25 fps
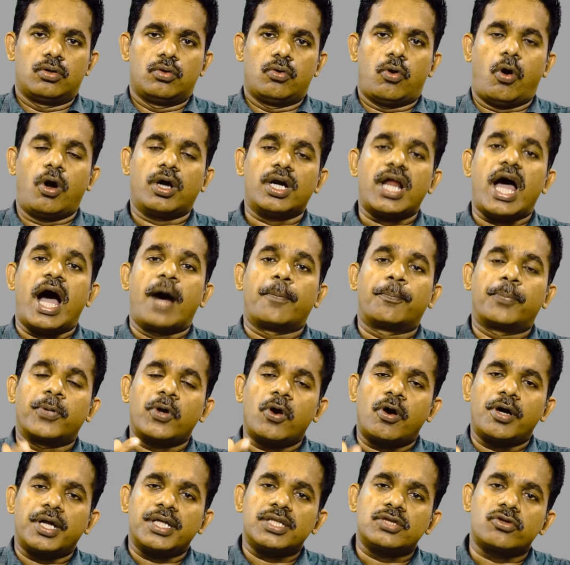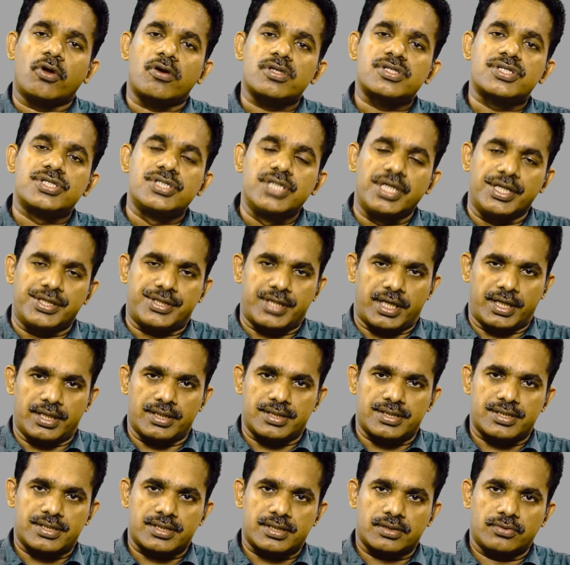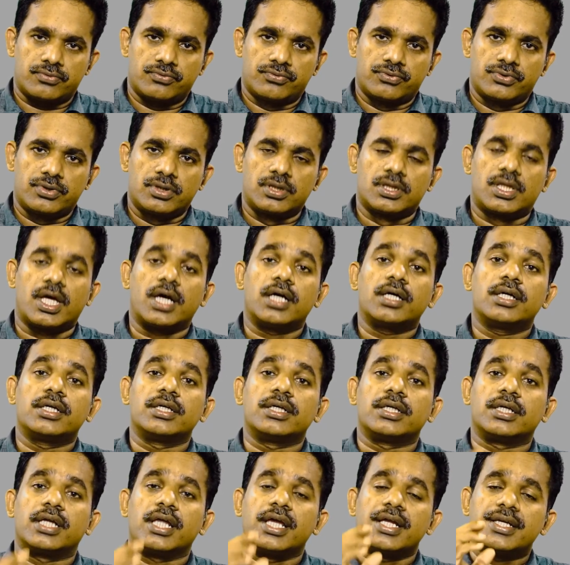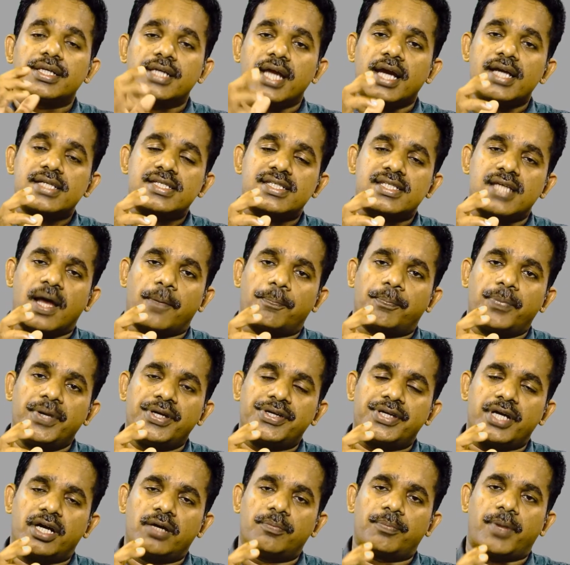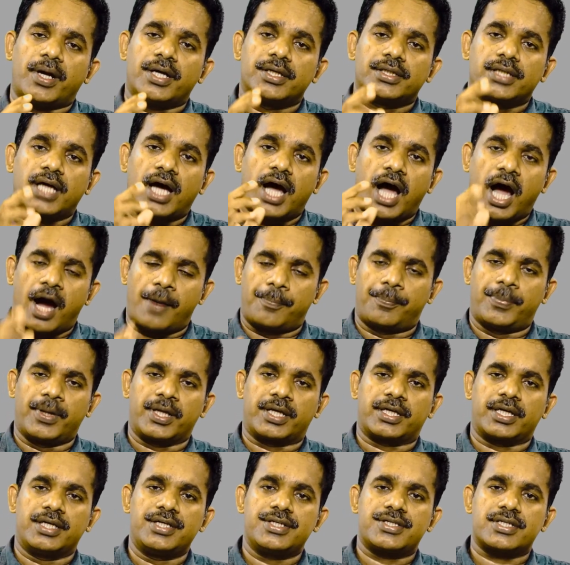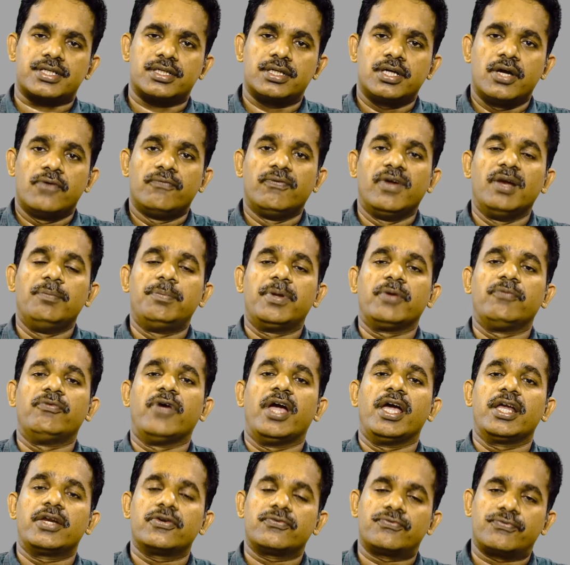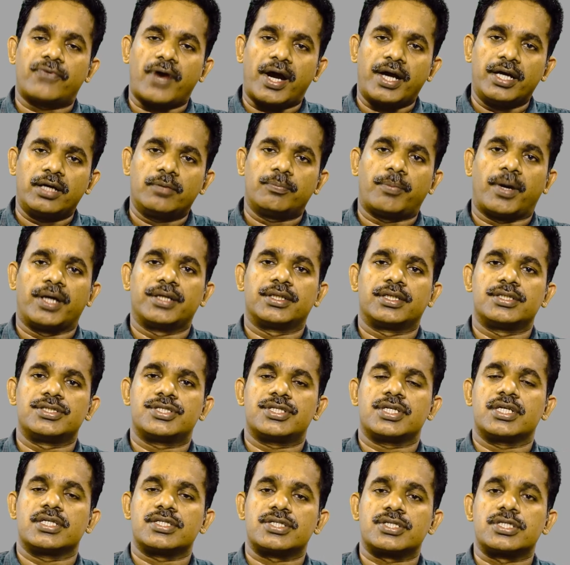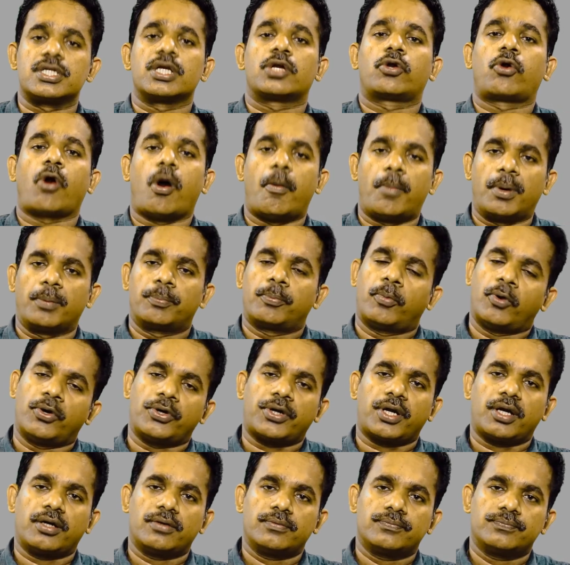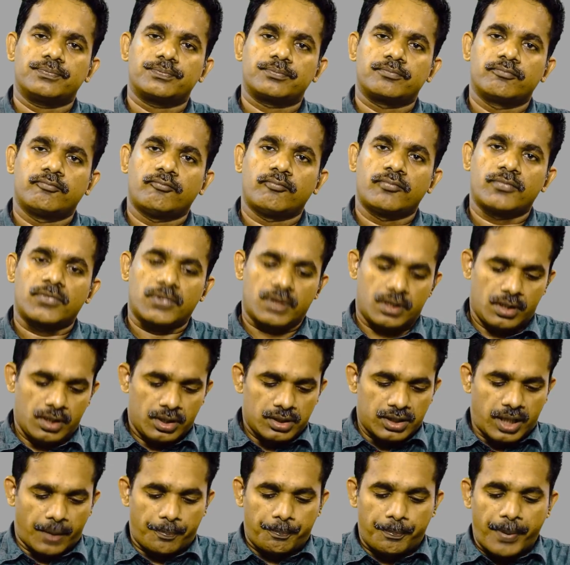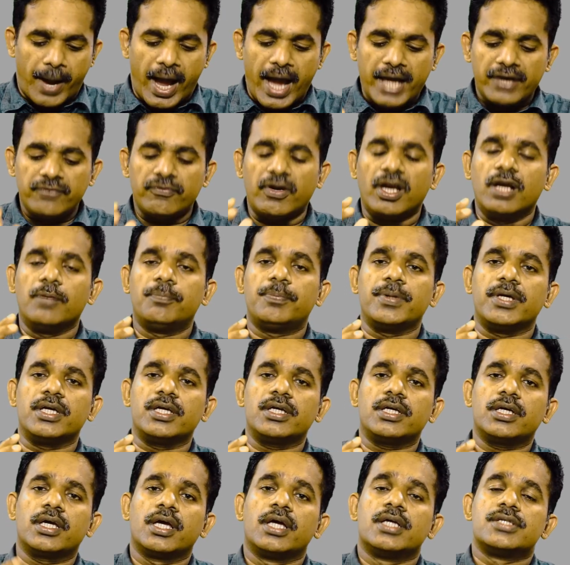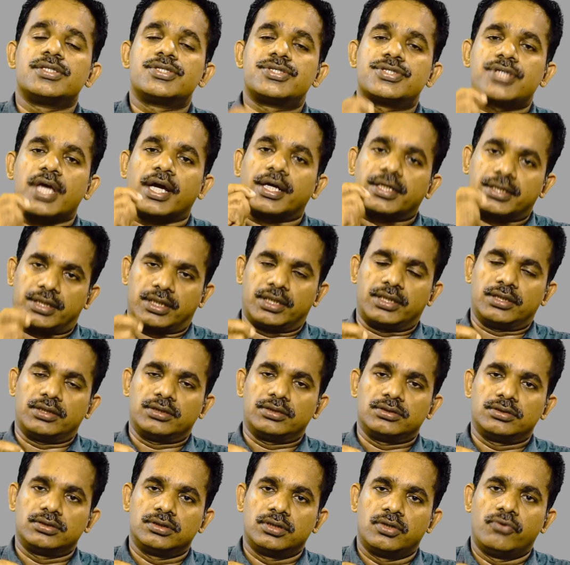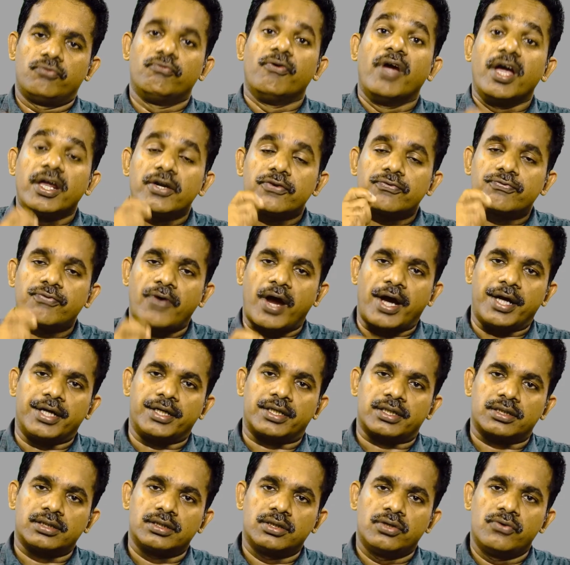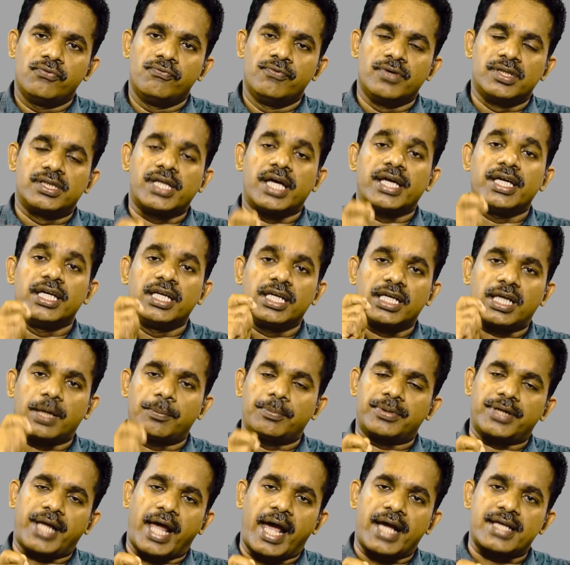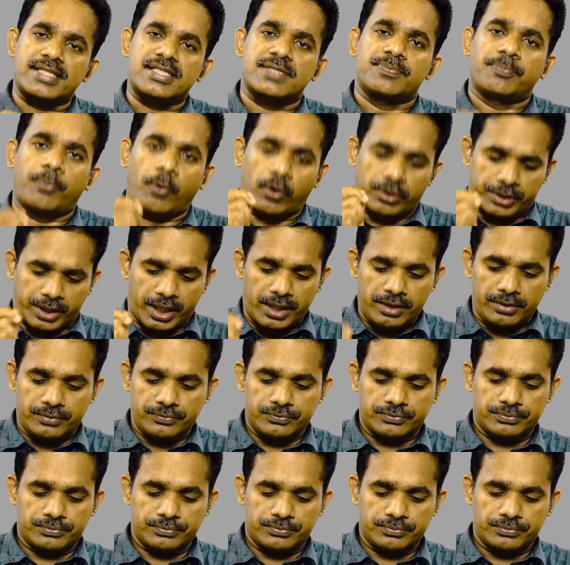On uploading those details, the details submitted by the applicant will be verified by the GST common portal. The PAN will be checked, verified with the income tax portal,